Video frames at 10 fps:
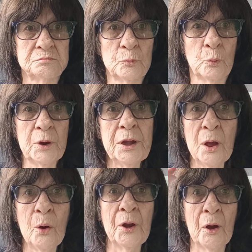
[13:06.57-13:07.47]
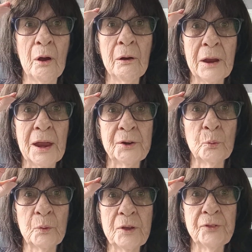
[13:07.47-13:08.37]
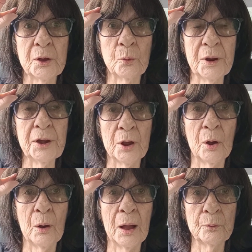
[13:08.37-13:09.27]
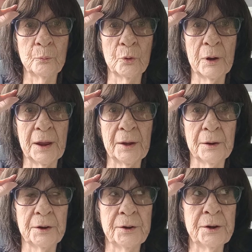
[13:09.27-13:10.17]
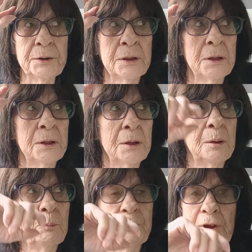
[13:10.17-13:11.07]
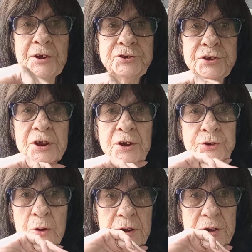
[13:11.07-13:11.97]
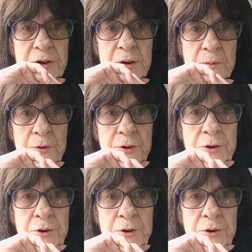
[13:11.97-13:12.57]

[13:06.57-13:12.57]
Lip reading: We know in our head that we think we know how we're handling it, but they see it totally different.